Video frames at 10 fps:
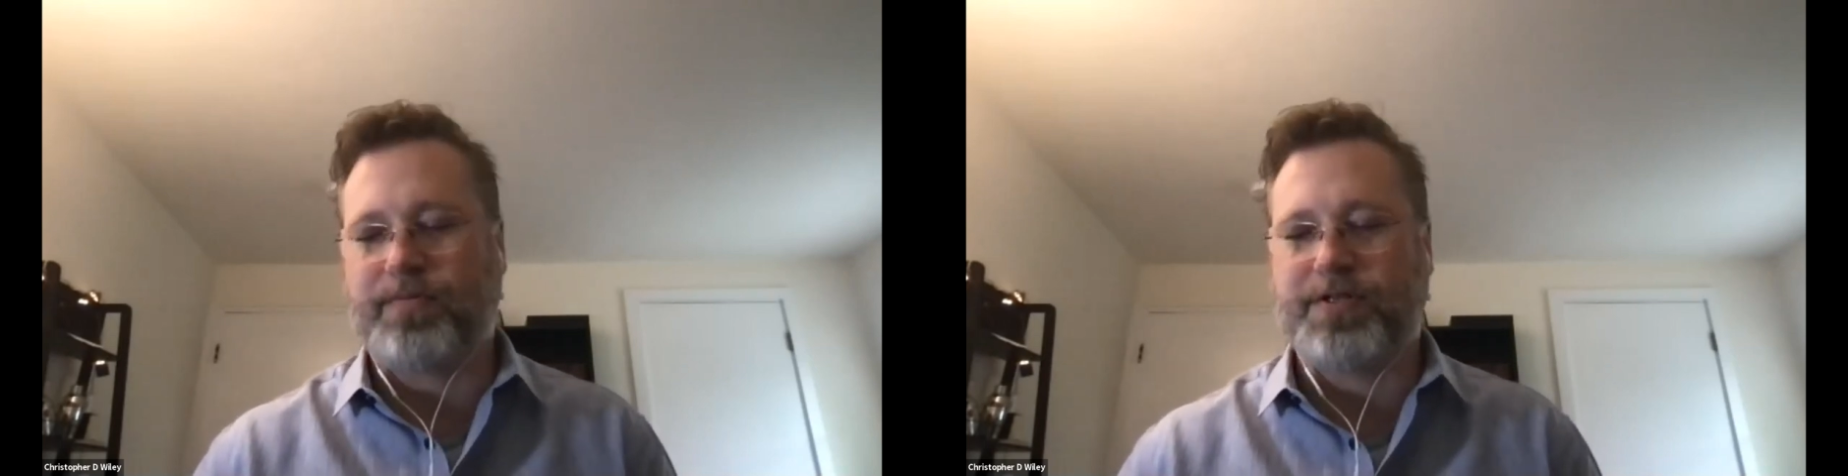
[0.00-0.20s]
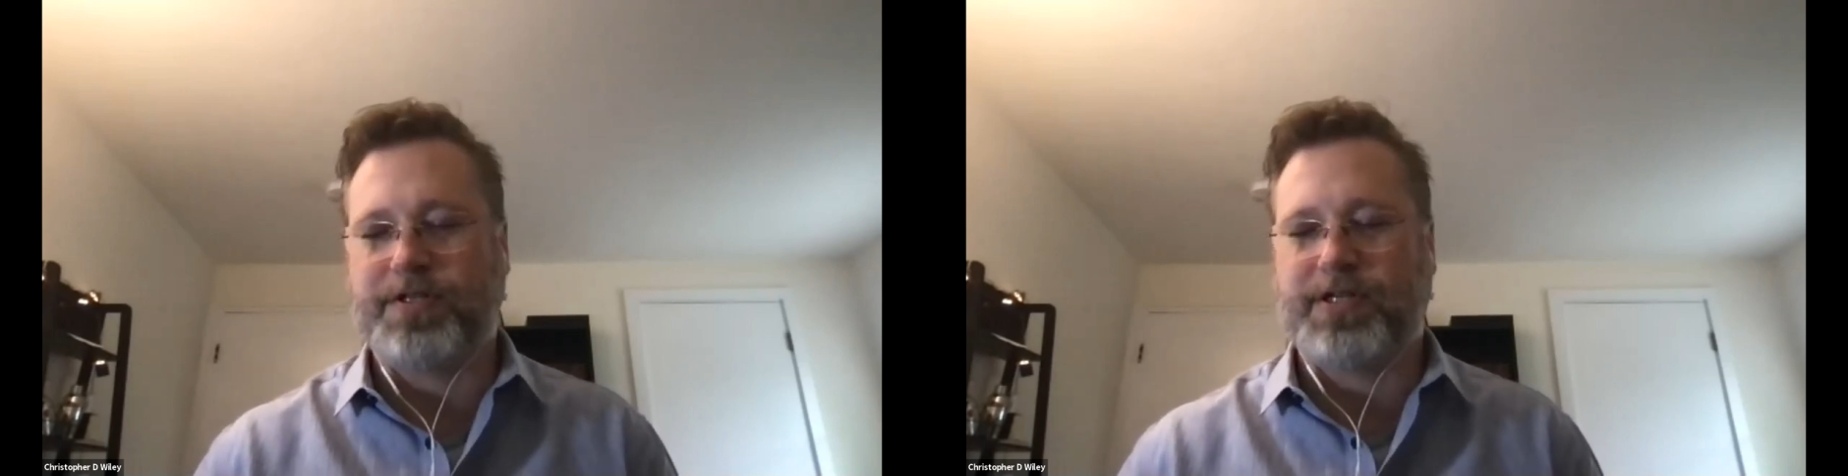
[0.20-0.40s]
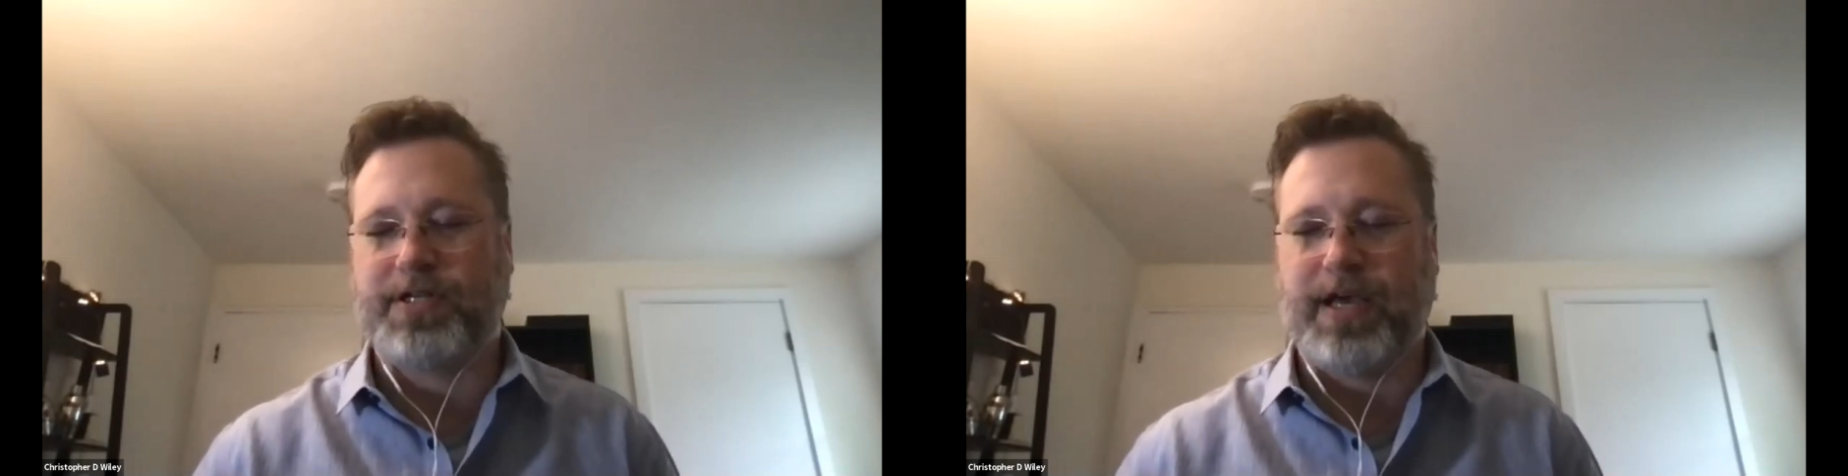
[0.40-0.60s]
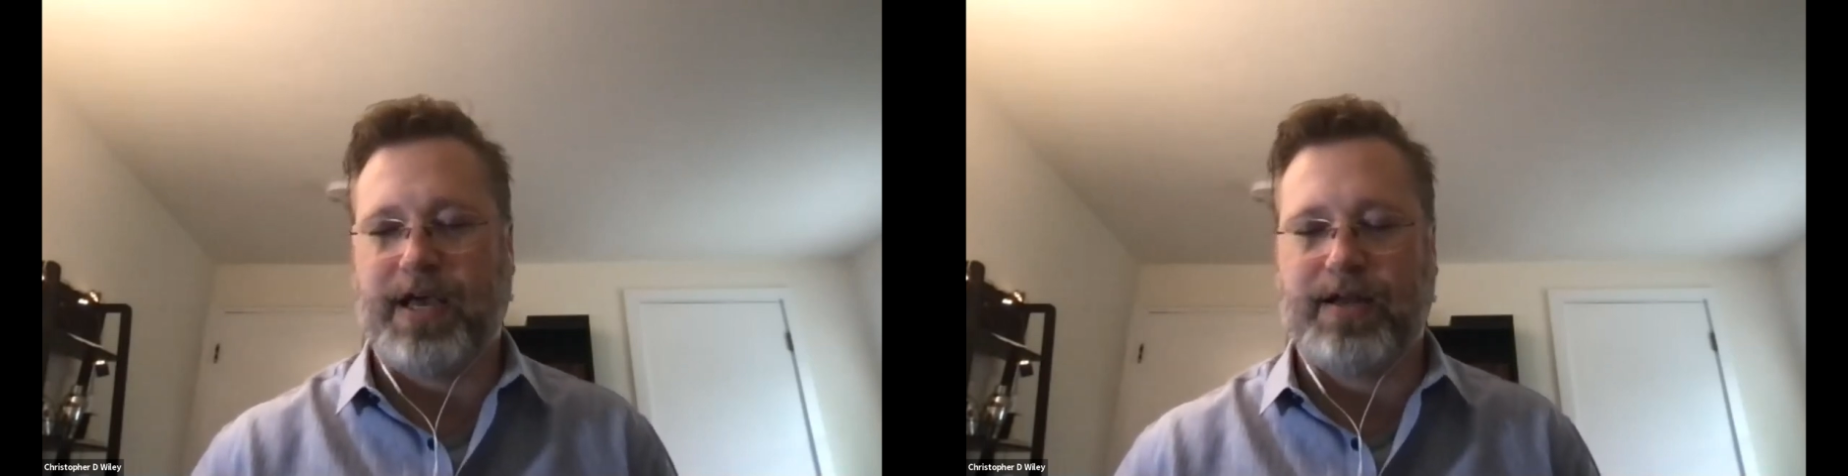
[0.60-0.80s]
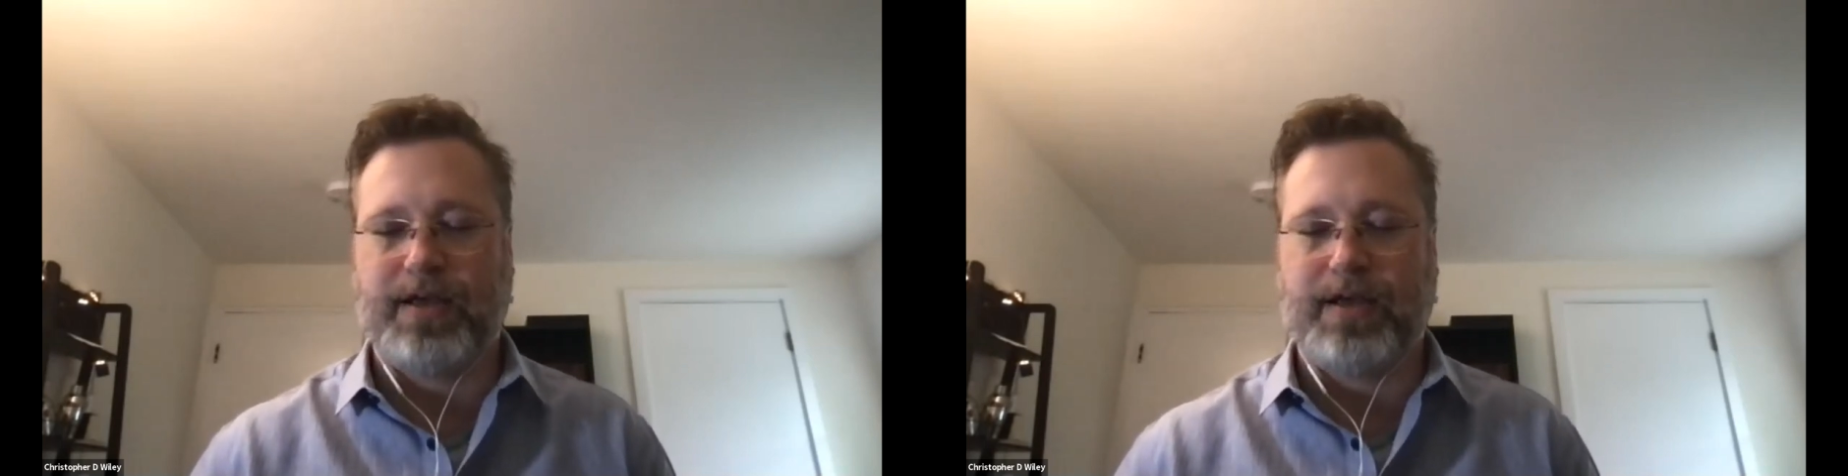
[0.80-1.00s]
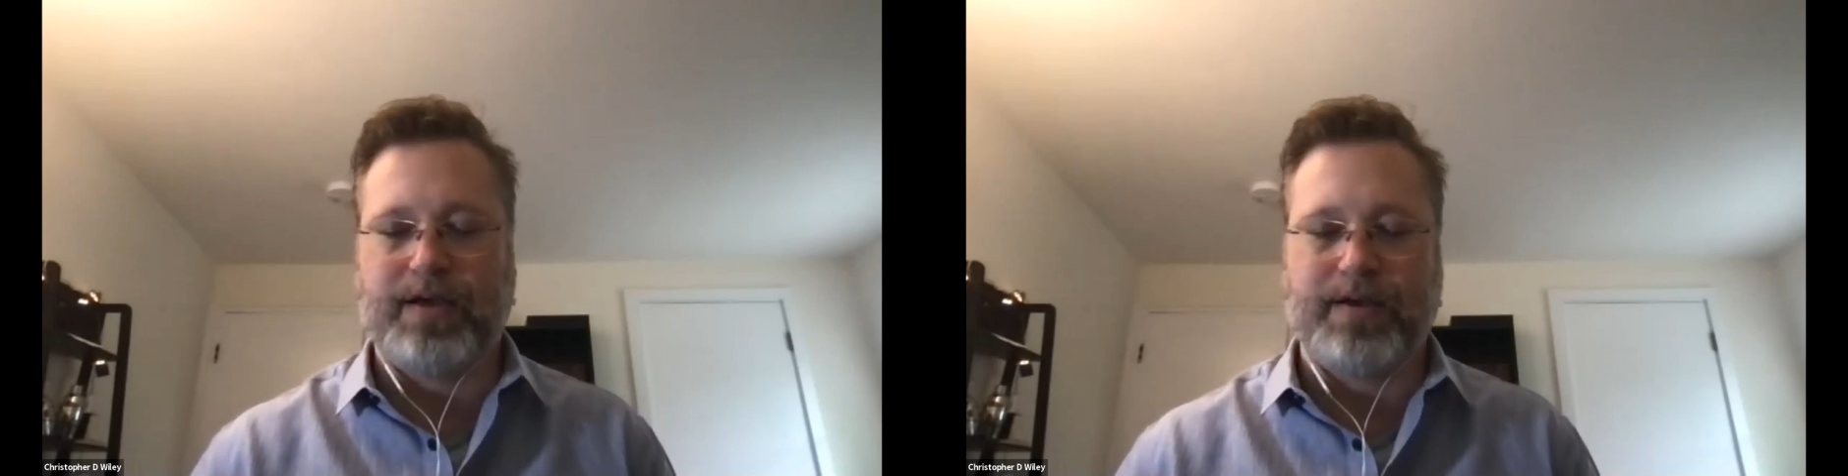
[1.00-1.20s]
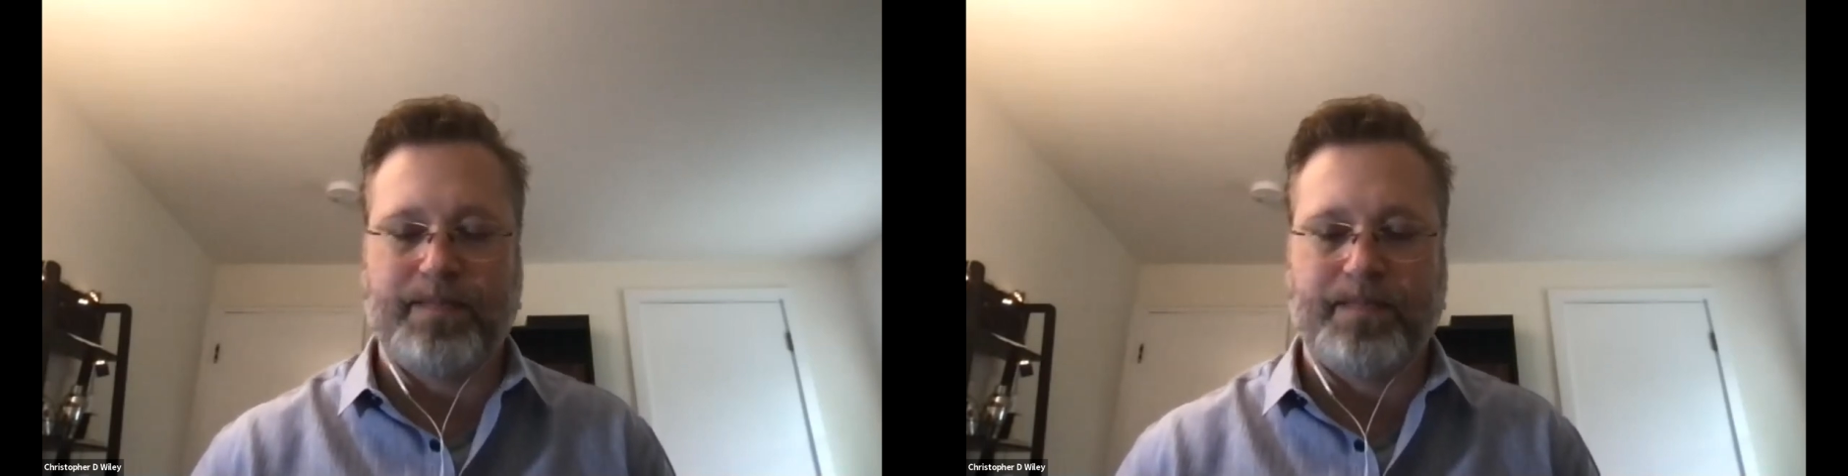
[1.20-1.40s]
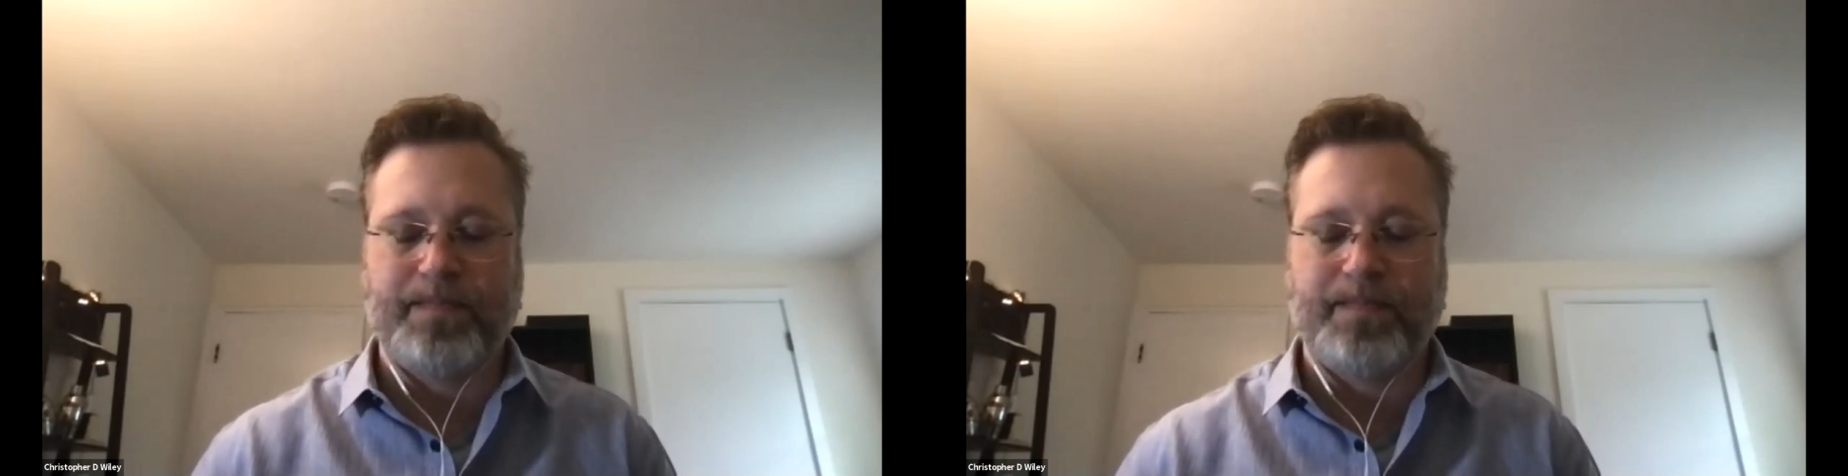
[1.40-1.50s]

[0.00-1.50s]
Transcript: quercetin and a um,